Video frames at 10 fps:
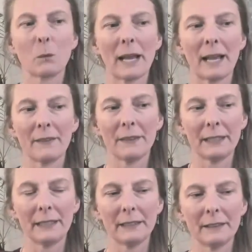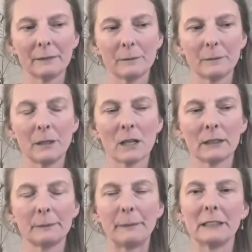where the
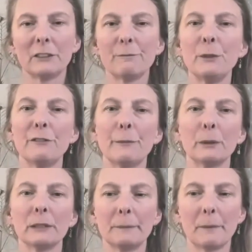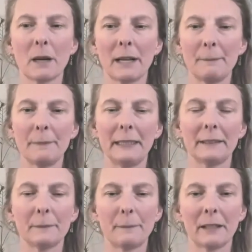last bits of movable spine
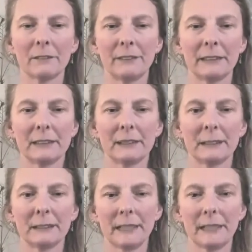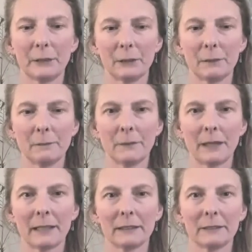meet the pelvis, the sacrum,
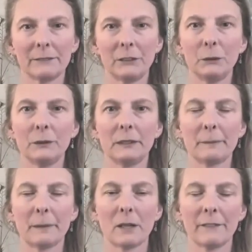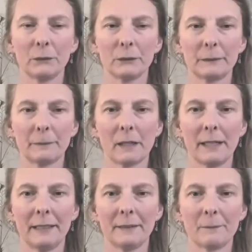that's fused part of your
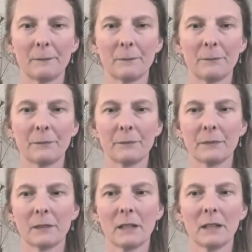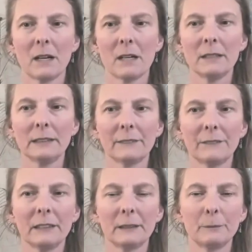spine. Ask
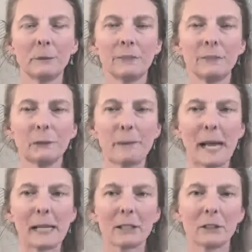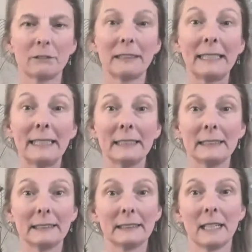for the small of your back to
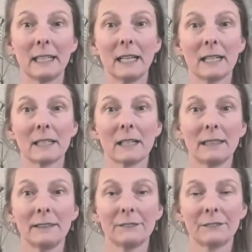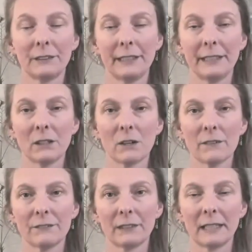release, a kind of freeing
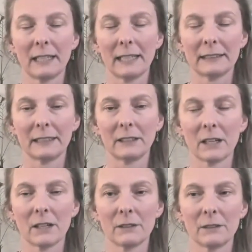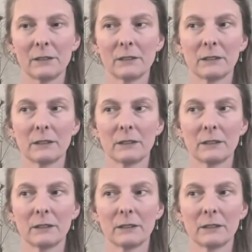off and a letting go.